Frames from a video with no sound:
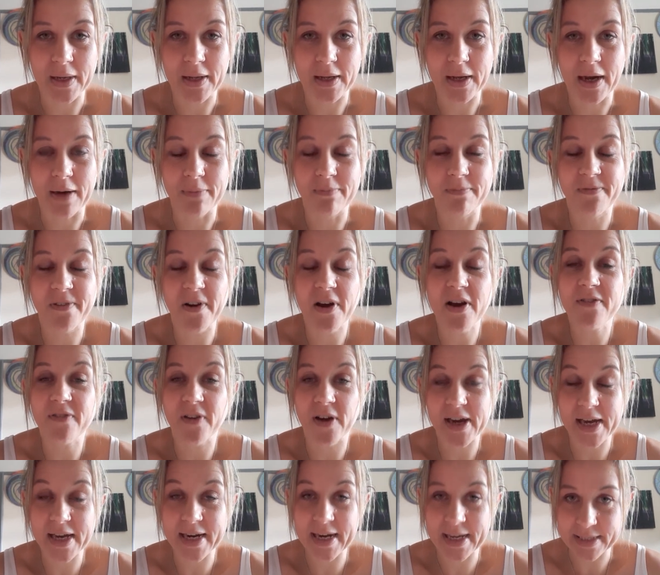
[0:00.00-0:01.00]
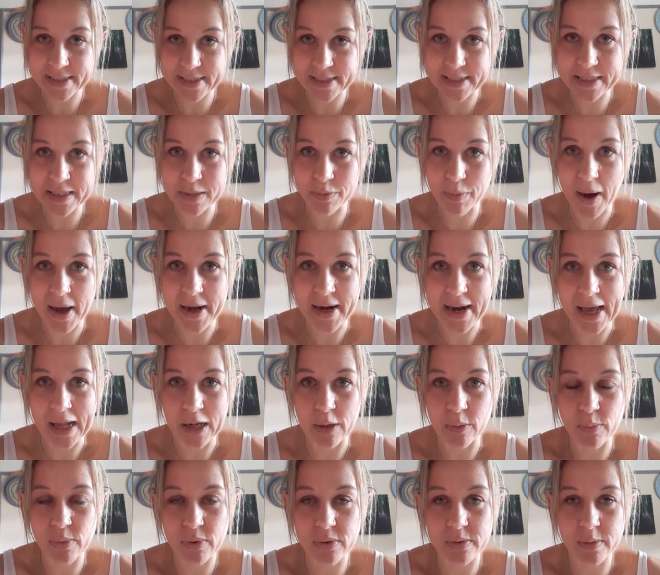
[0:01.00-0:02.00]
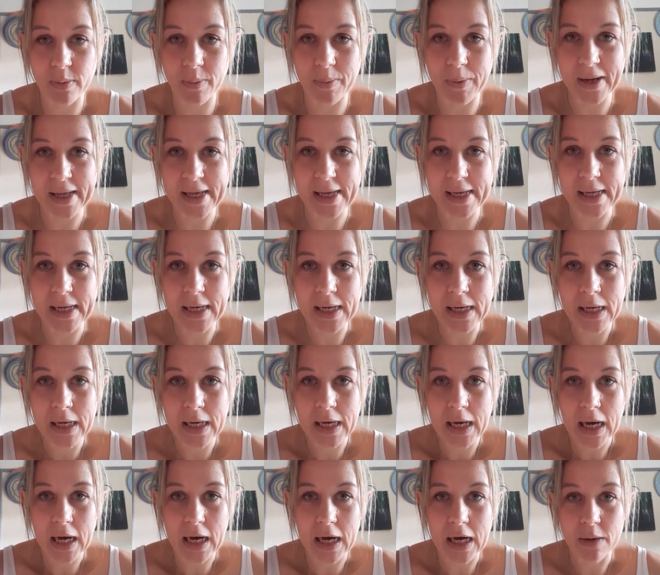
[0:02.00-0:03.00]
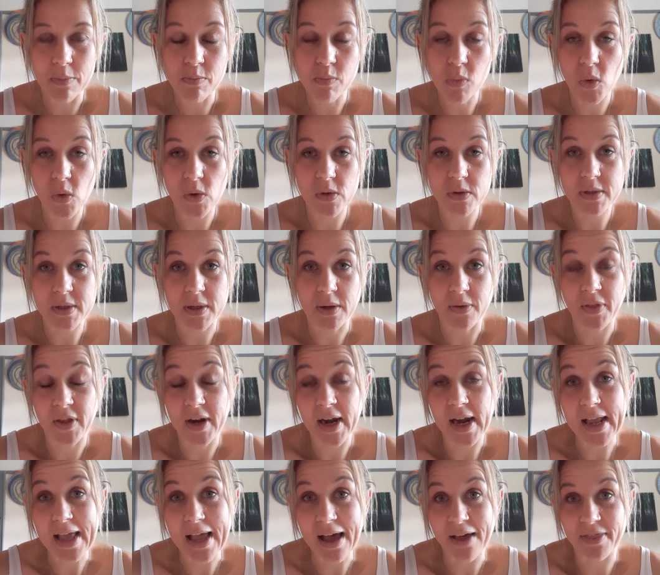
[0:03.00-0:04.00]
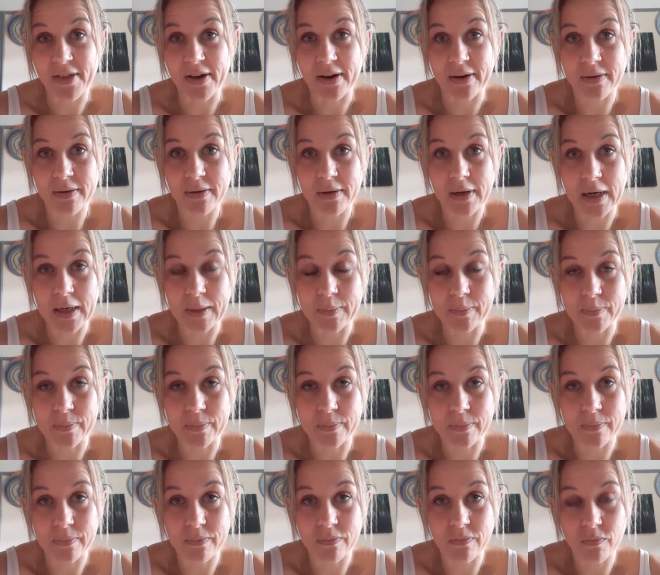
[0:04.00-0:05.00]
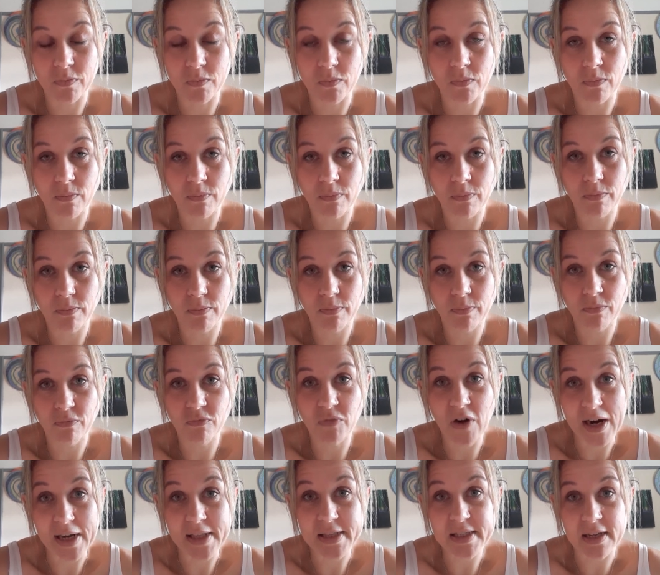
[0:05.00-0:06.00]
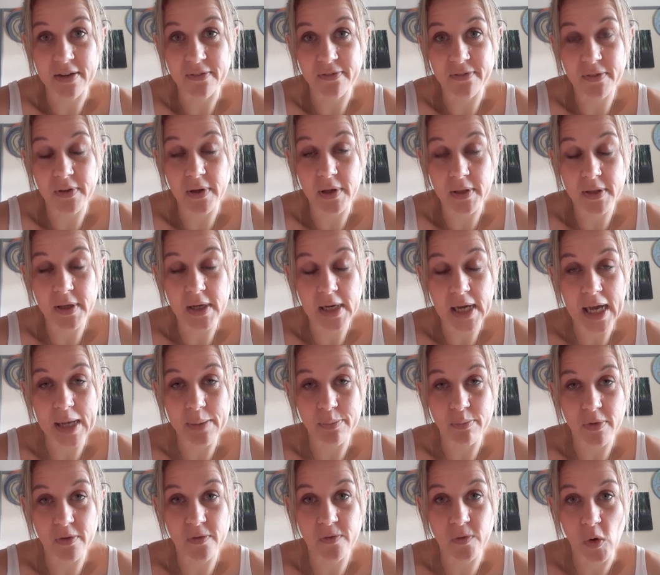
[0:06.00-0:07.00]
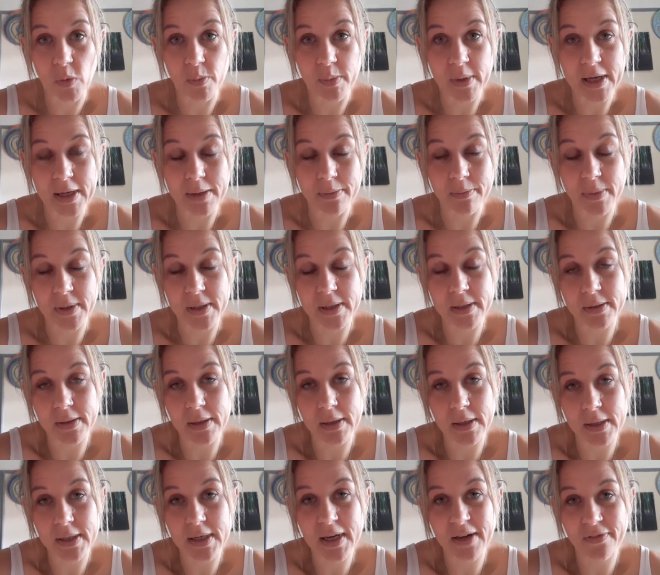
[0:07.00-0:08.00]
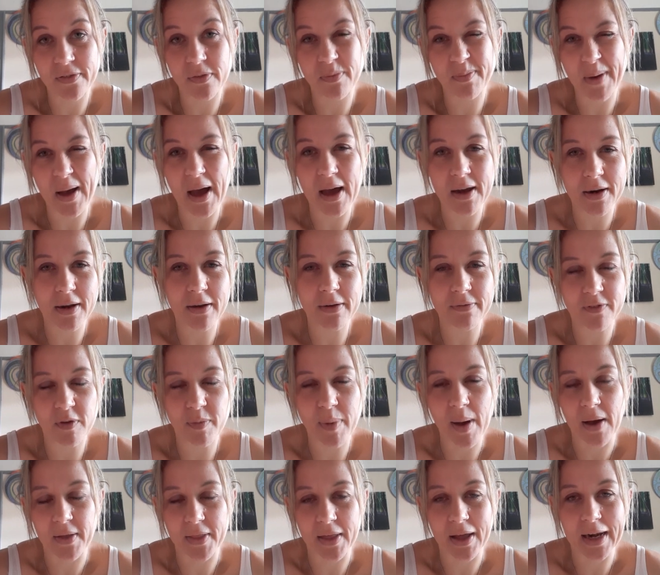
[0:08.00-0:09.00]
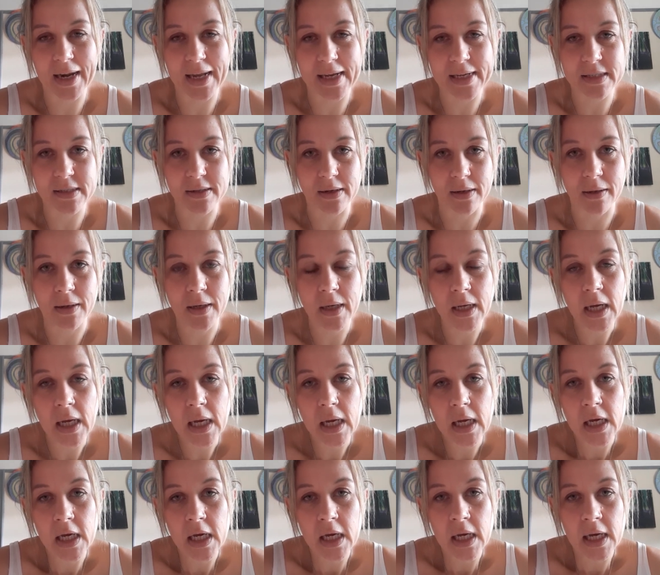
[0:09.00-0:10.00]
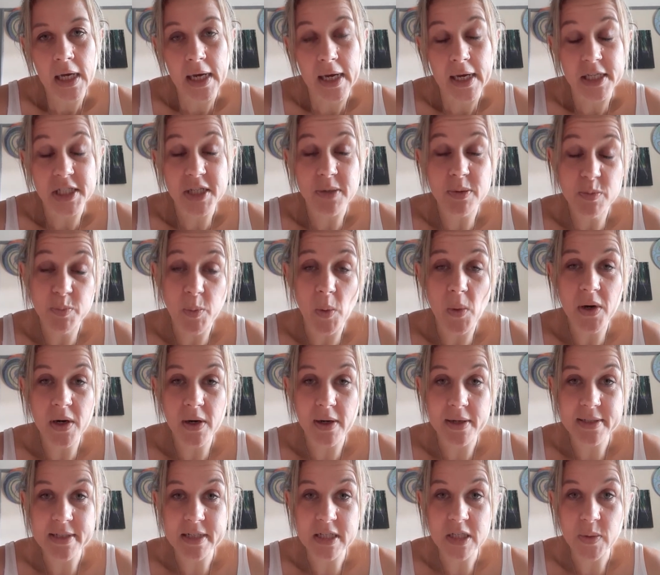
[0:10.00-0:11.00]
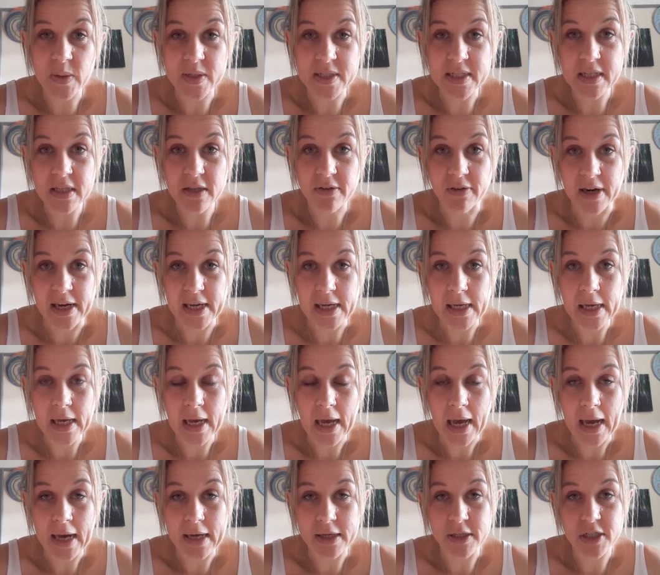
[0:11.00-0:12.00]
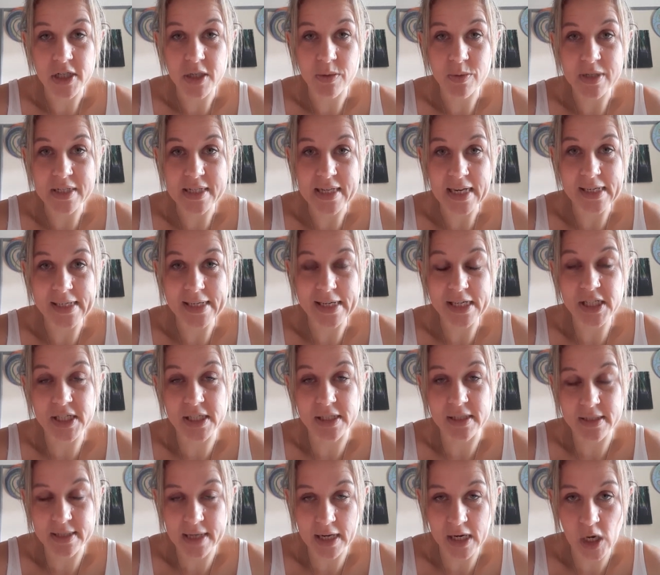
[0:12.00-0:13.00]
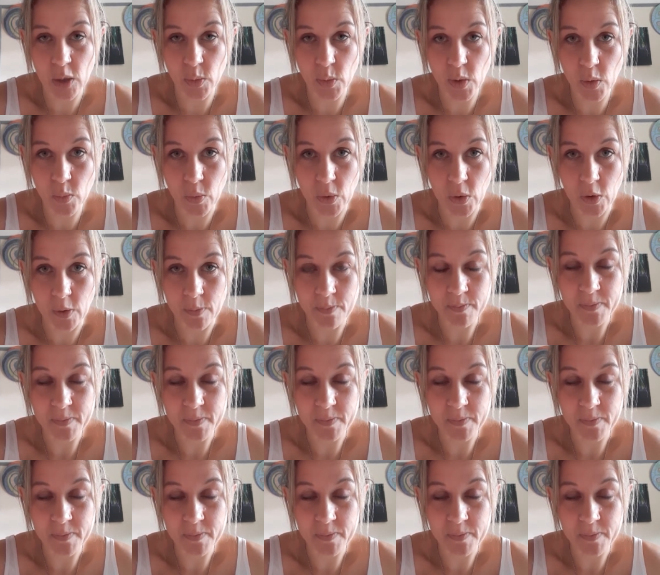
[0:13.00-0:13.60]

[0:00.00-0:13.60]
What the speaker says: I'm very, very connected to my nan, probably more so than any other relative that came before me, but enough about that later. She was born in 1923 and she was a teenager in the Second World War